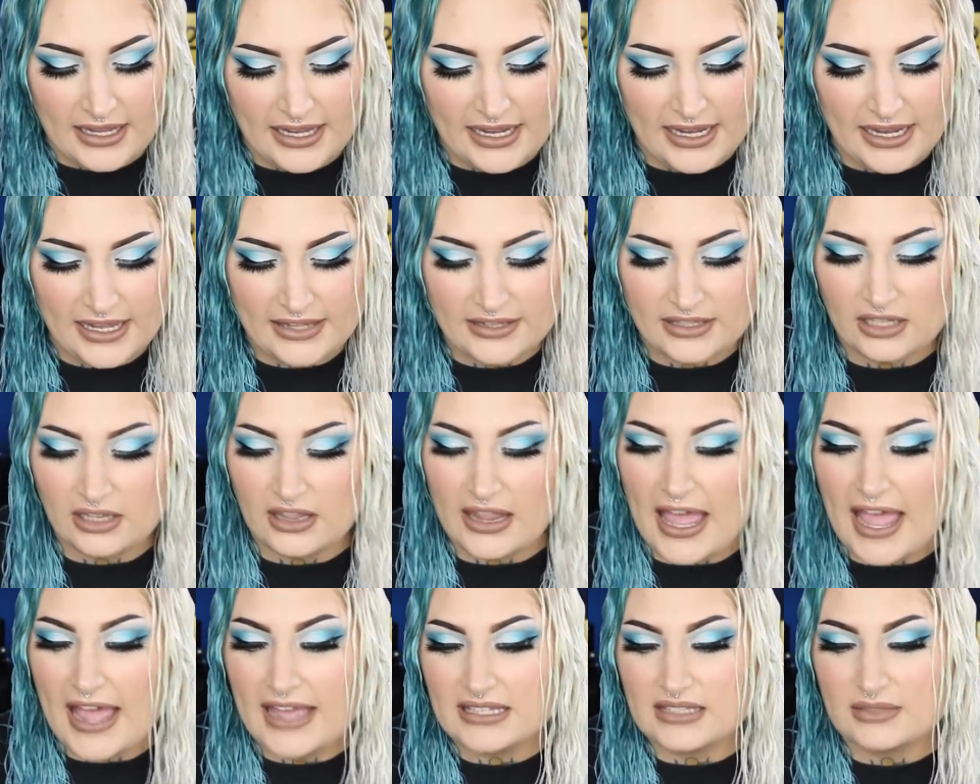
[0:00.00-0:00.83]
And the
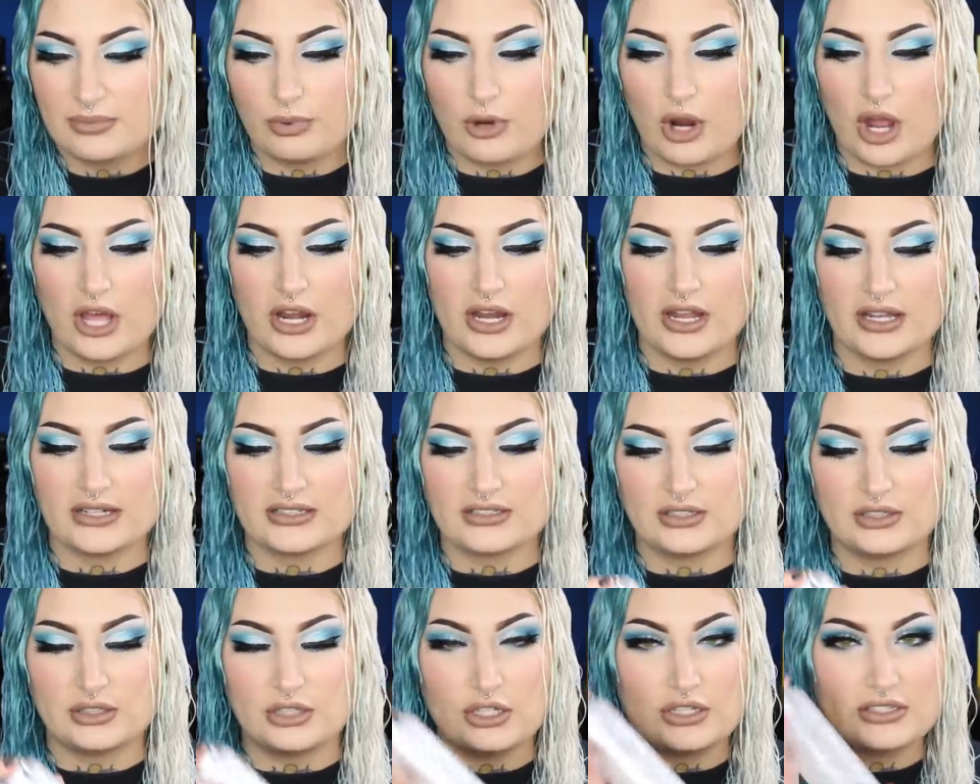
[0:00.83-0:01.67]
last
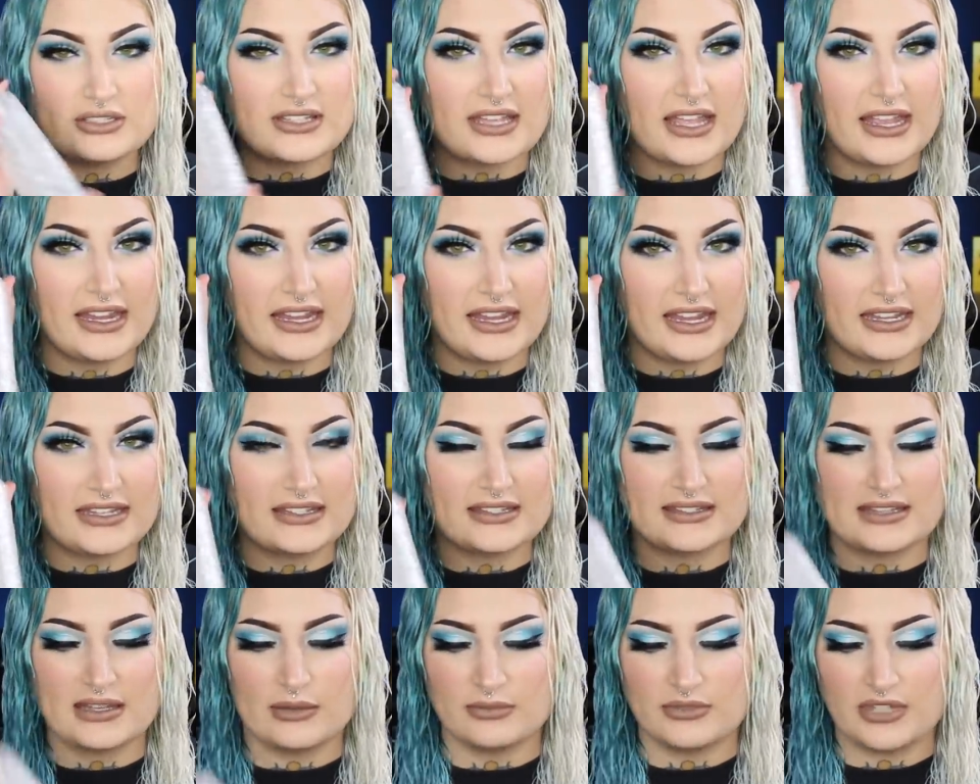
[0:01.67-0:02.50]
product looks like
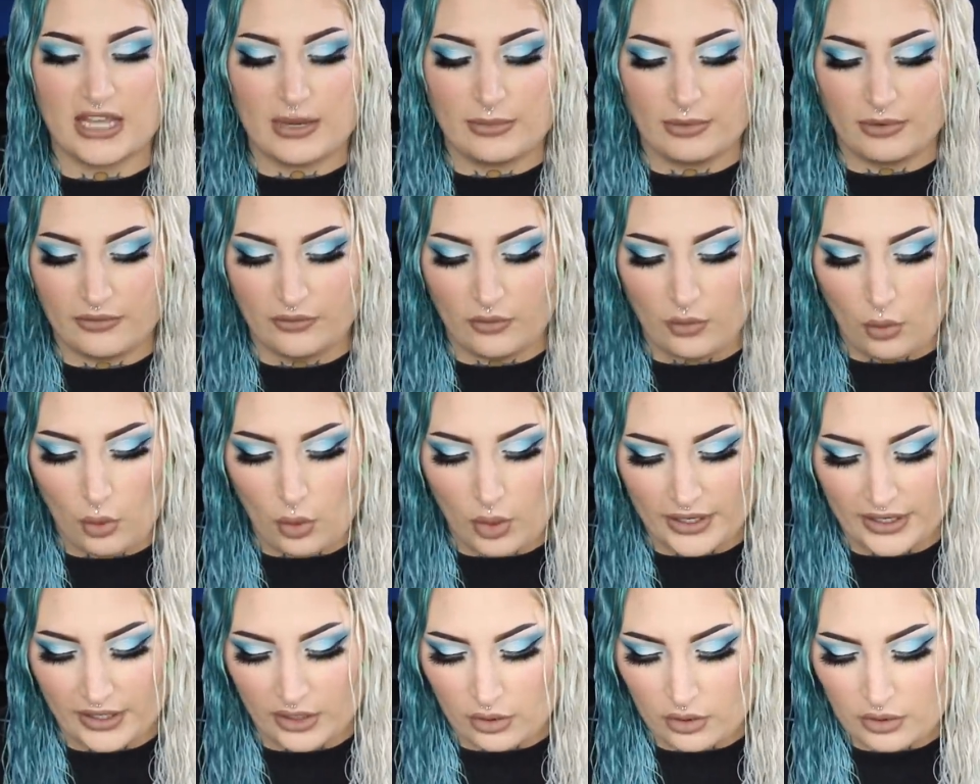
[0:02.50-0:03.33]
it's some type of
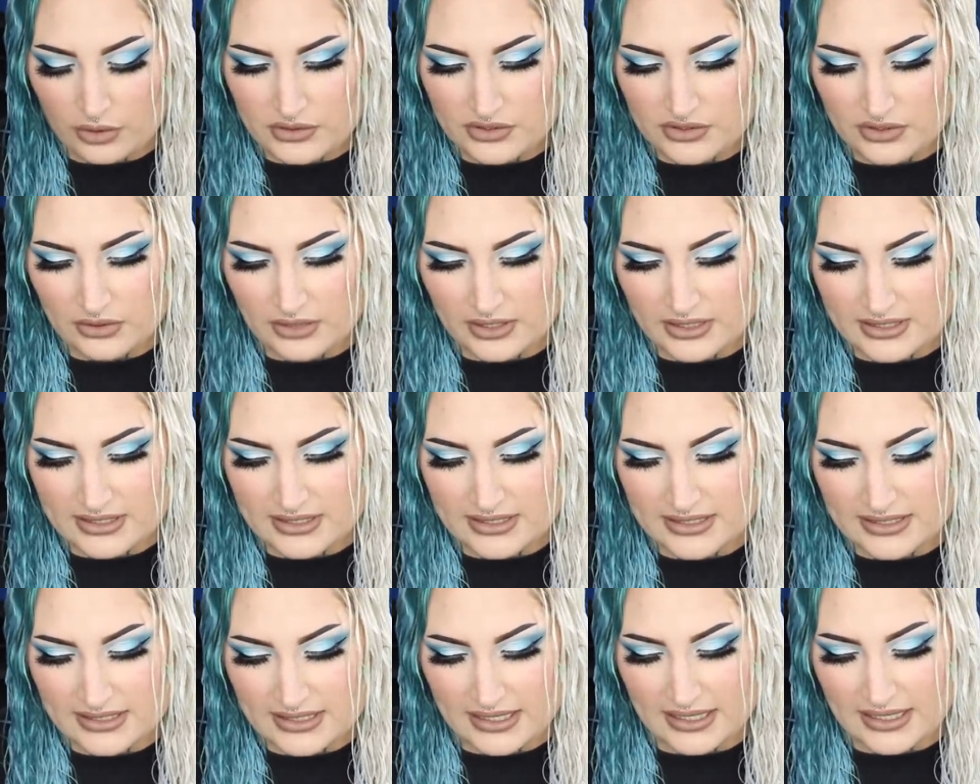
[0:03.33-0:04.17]
oil. So let's
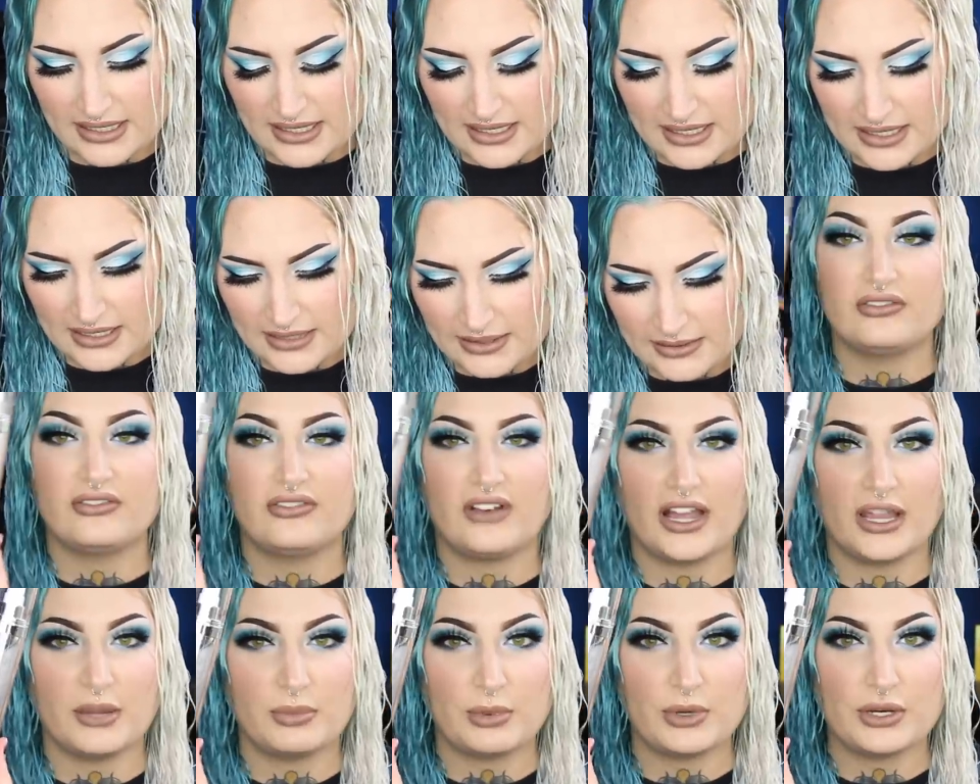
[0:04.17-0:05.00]
see.
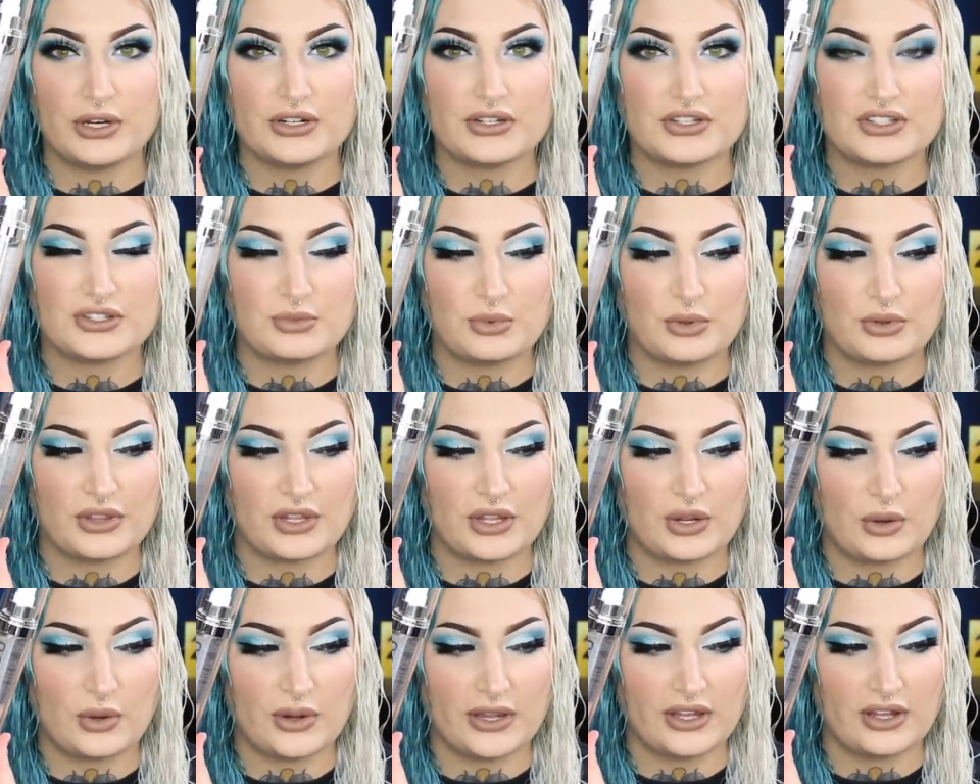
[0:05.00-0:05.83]
Viper
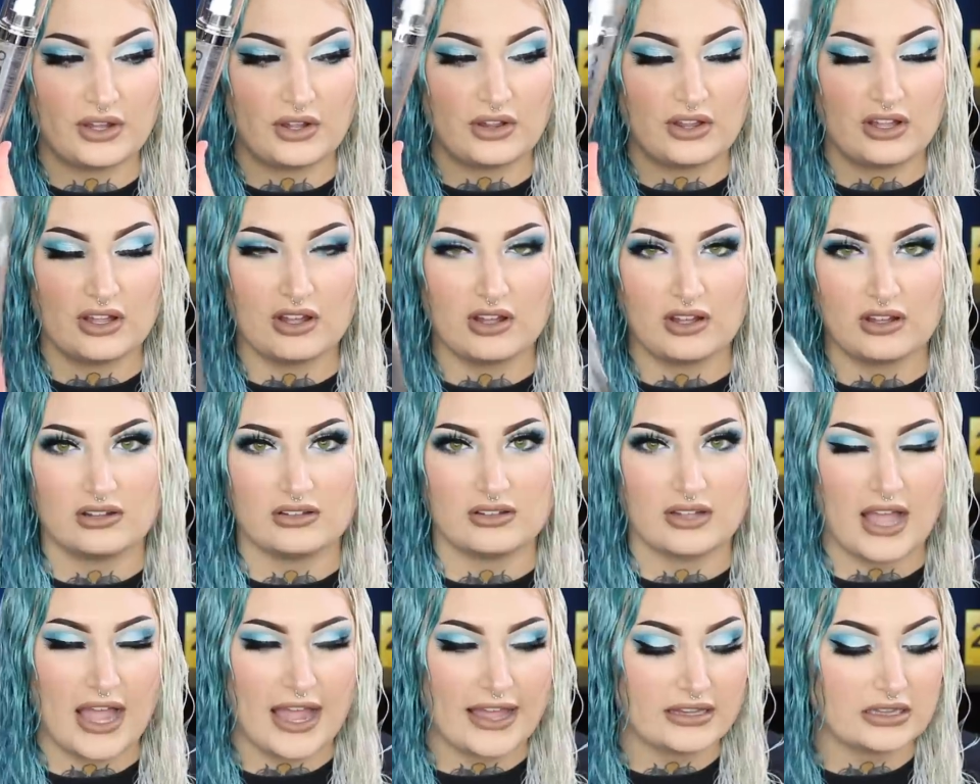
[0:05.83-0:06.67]
Smoothing Oil. Oh,
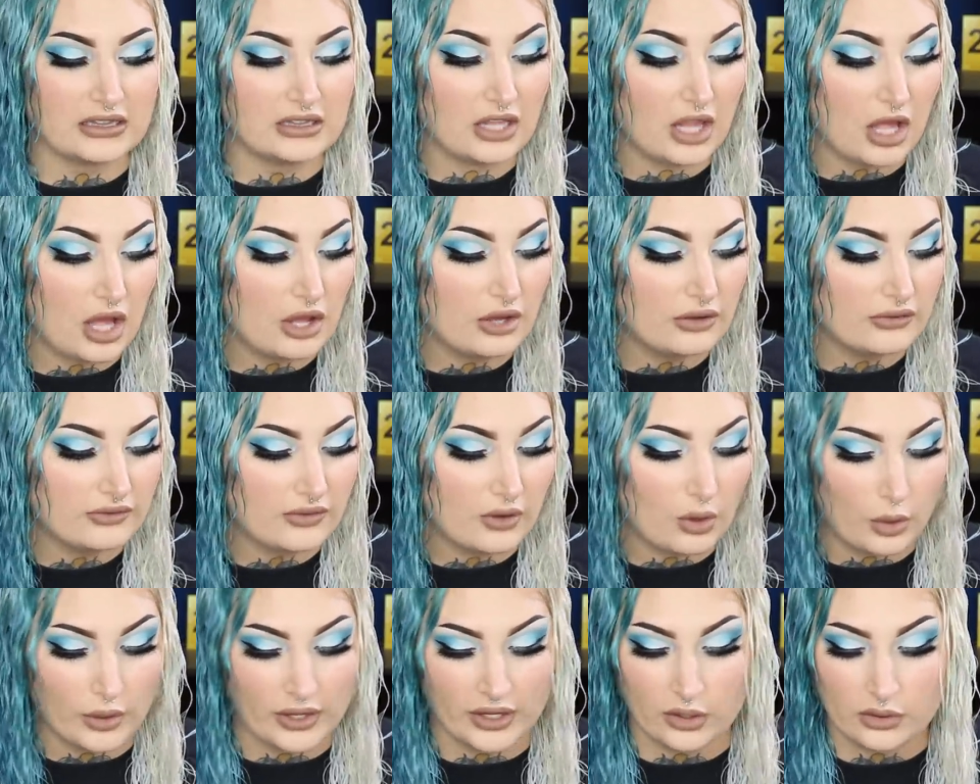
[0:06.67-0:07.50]
I love
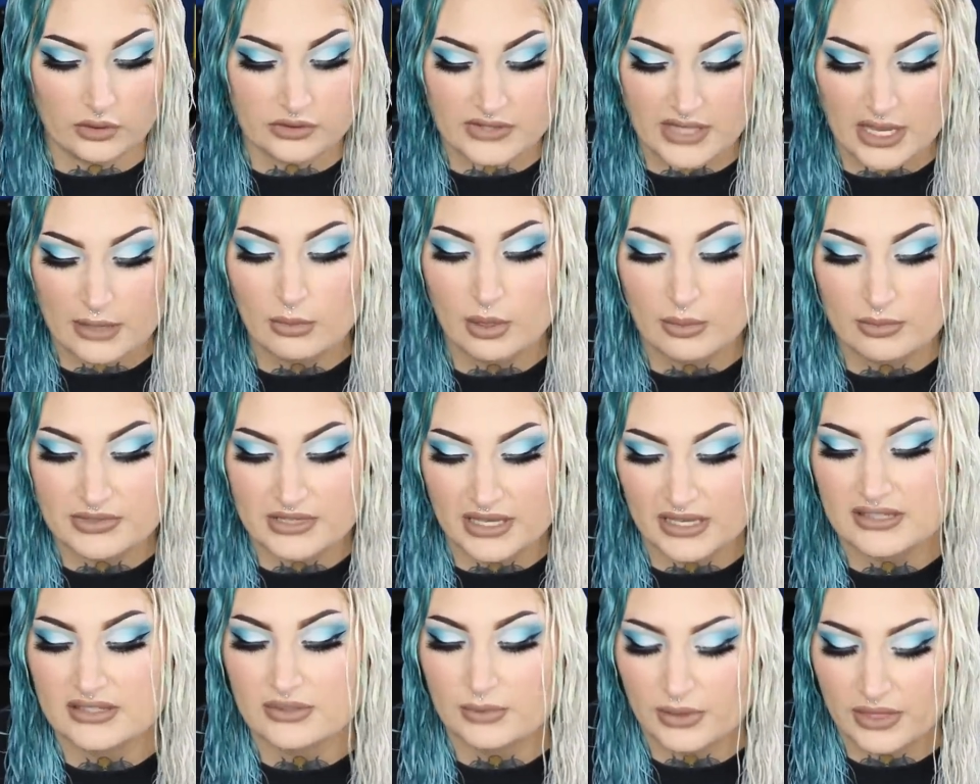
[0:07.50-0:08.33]
oils. I'm
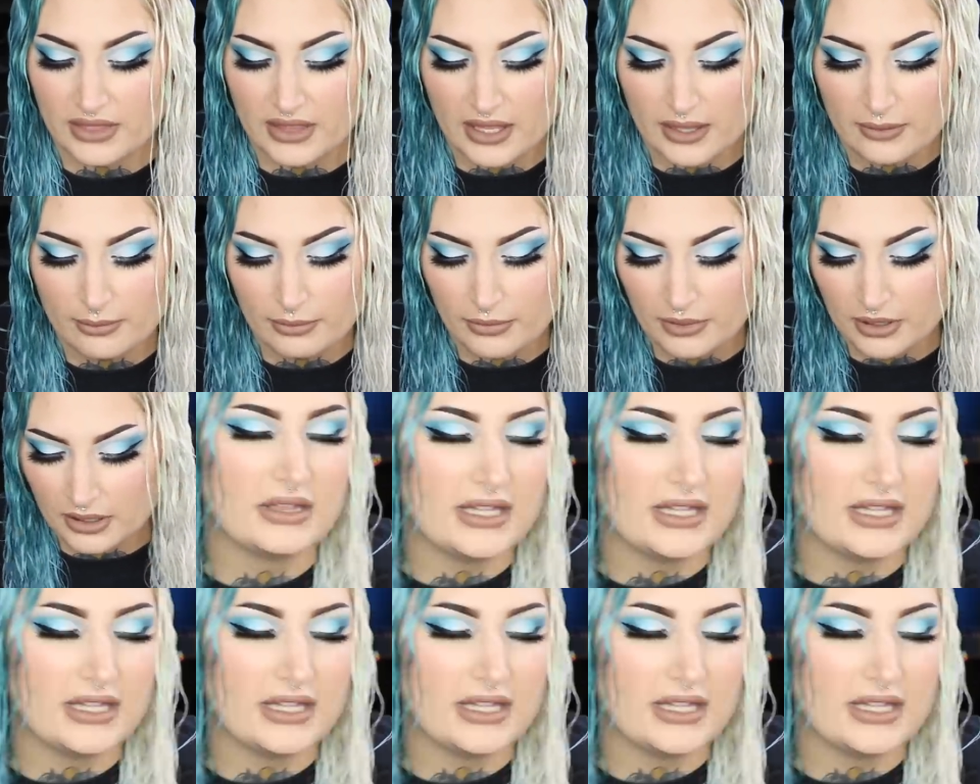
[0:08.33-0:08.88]
obsessed with them.